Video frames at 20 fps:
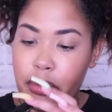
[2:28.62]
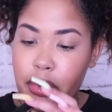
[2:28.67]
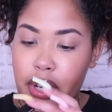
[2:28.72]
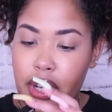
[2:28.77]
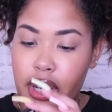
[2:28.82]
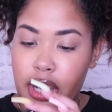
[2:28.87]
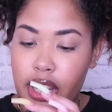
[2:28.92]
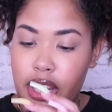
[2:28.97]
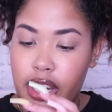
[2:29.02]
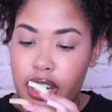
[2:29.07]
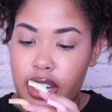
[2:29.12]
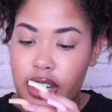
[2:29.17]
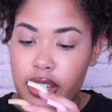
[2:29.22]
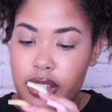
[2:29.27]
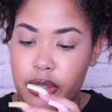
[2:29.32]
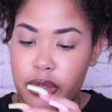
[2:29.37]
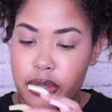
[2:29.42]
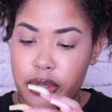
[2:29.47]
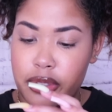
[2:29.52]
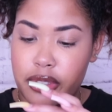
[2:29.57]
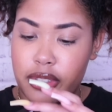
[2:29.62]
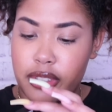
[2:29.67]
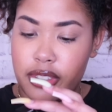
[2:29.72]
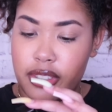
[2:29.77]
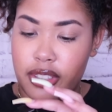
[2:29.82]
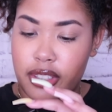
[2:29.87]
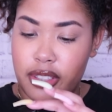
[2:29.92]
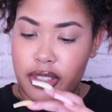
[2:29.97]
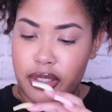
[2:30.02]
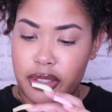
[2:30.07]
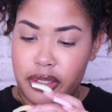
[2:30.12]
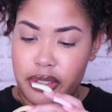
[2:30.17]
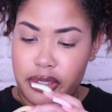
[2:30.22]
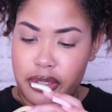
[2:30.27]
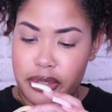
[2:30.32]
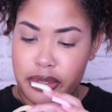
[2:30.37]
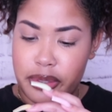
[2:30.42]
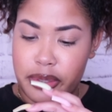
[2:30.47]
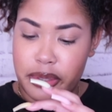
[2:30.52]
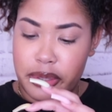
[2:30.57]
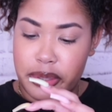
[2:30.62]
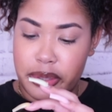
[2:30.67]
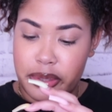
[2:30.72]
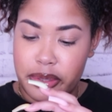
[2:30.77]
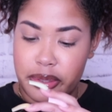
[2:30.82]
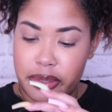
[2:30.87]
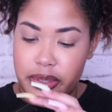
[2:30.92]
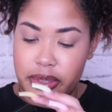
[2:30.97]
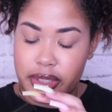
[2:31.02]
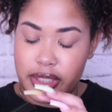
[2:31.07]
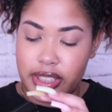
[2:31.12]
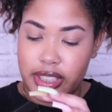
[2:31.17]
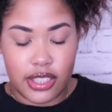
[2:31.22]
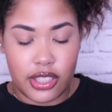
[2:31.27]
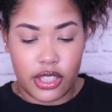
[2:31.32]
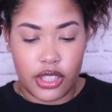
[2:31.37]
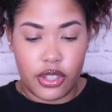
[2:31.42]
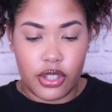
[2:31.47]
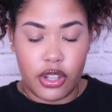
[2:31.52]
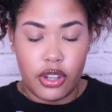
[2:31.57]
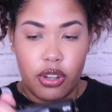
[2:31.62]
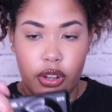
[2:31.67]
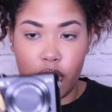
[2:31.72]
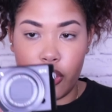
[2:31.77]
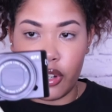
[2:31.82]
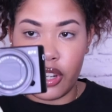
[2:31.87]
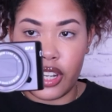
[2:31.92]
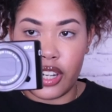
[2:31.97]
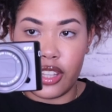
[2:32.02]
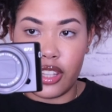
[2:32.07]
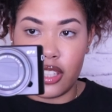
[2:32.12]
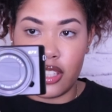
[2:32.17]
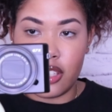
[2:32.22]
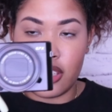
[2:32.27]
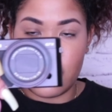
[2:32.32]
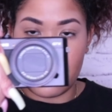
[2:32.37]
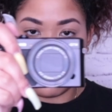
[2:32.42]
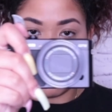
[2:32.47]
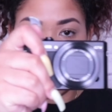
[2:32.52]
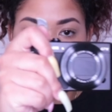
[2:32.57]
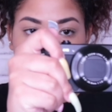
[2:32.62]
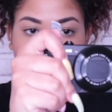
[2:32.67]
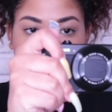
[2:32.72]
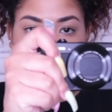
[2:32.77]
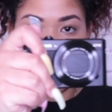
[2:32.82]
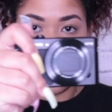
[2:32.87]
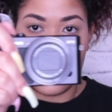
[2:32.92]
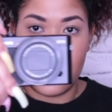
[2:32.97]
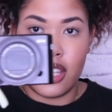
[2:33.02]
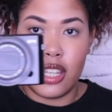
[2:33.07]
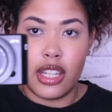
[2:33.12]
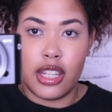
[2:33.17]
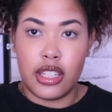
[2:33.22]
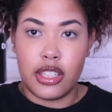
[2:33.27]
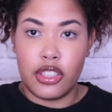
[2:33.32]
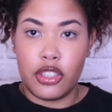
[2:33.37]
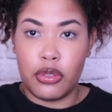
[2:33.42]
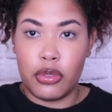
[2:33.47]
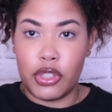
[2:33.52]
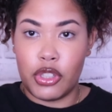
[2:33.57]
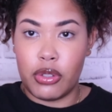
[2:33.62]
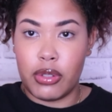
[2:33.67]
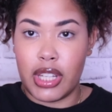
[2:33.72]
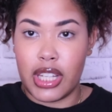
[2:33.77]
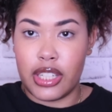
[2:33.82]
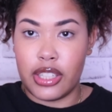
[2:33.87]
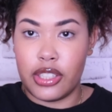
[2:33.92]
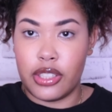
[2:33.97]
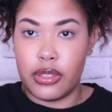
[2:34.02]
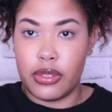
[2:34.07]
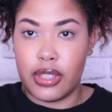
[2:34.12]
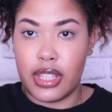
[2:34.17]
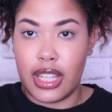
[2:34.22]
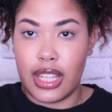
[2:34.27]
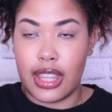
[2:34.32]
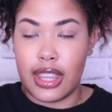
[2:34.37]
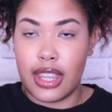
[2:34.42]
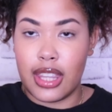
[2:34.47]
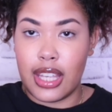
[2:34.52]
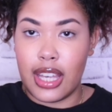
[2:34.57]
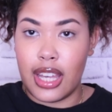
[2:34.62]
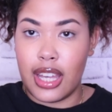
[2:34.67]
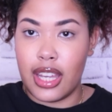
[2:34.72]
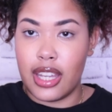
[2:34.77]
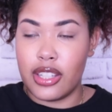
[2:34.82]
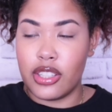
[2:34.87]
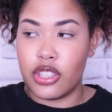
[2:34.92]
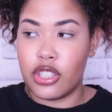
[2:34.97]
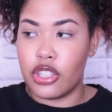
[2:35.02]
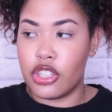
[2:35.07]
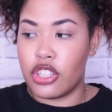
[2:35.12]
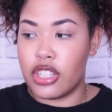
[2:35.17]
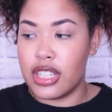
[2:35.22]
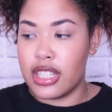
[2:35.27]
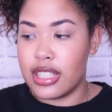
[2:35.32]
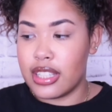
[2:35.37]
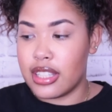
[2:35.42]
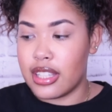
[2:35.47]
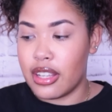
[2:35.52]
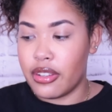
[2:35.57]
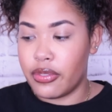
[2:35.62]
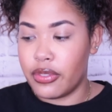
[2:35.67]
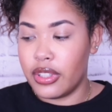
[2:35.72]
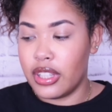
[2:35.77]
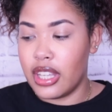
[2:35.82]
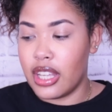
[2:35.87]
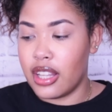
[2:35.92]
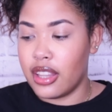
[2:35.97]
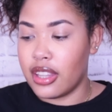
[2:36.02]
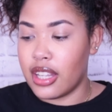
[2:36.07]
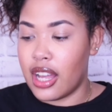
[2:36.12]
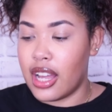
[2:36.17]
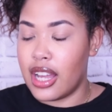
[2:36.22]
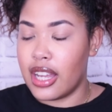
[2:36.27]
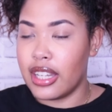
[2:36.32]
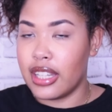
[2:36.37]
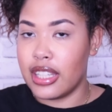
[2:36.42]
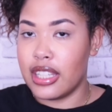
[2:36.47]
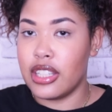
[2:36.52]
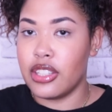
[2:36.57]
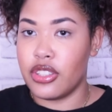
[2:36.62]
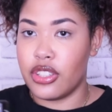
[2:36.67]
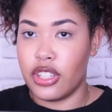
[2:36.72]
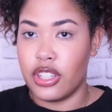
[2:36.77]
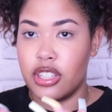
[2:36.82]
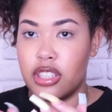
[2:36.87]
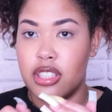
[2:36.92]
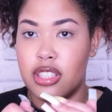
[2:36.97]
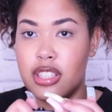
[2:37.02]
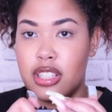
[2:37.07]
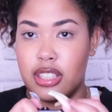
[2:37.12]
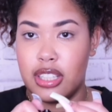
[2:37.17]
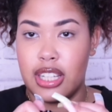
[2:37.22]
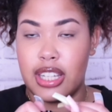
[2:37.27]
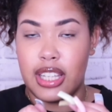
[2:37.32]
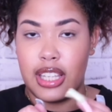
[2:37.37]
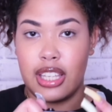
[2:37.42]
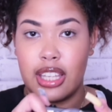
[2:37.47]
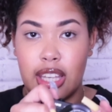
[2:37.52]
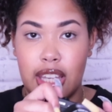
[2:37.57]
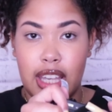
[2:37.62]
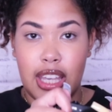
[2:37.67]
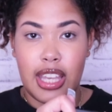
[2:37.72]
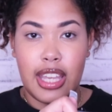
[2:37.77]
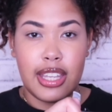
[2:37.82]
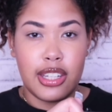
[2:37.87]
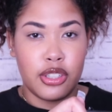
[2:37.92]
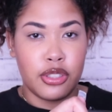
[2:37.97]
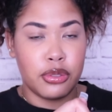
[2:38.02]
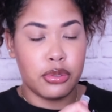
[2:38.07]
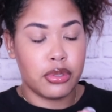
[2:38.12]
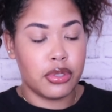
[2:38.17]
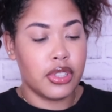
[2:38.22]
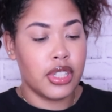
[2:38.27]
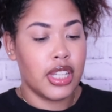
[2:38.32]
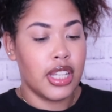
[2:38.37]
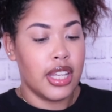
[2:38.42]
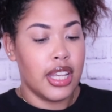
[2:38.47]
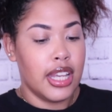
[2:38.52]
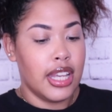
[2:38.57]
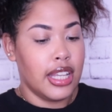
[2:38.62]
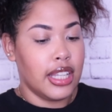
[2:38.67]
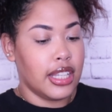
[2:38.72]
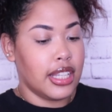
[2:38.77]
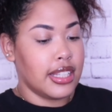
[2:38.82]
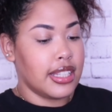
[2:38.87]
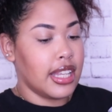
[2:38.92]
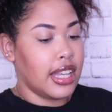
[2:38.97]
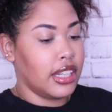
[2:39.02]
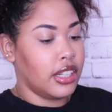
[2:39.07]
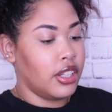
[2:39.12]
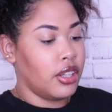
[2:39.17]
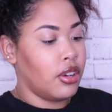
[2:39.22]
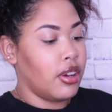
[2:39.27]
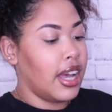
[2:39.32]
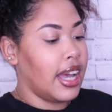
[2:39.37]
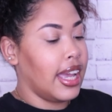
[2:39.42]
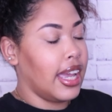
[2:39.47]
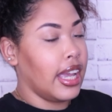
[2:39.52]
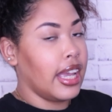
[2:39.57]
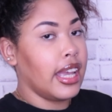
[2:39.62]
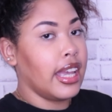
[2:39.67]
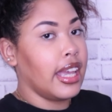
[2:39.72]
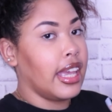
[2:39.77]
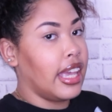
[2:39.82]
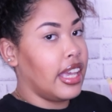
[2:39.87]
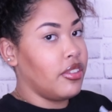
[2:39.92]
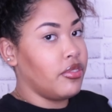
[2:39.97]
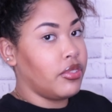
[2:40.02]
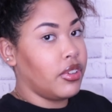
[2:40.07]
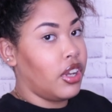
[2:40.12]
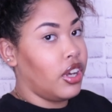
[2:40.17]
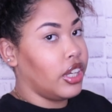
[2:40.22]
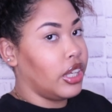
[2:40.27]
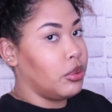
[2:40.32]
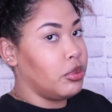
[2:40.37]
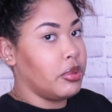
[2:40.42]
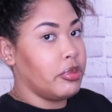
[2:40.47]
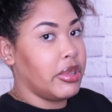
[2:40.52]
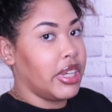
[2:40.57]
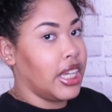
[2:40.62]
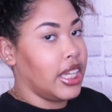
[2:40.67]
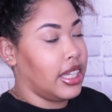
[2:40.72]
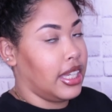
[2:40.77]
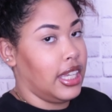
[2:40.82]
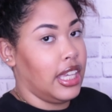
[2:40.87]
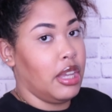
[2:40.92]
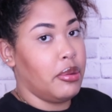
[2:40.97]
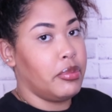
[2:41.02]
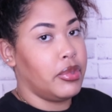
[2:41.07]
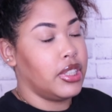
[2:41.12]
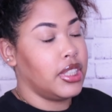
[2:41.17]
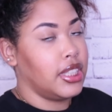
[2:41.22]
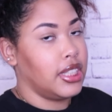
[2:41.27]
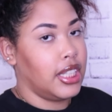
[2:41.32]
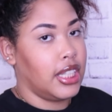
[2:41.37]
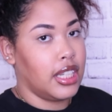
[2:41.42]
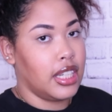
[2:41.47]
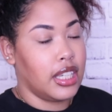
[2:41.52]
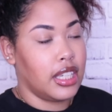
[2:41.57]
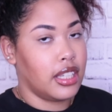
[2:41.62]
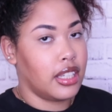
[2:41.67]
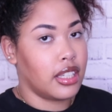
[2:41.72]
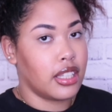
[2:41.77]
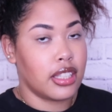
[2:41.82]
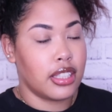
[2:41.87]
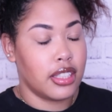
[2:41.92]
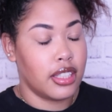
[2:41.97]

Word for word: her Oh, oh. So you can hold her this way, do what you gotta do like that. So she is definitely a lot easier to like handle because I know I hate vlogging with my camera like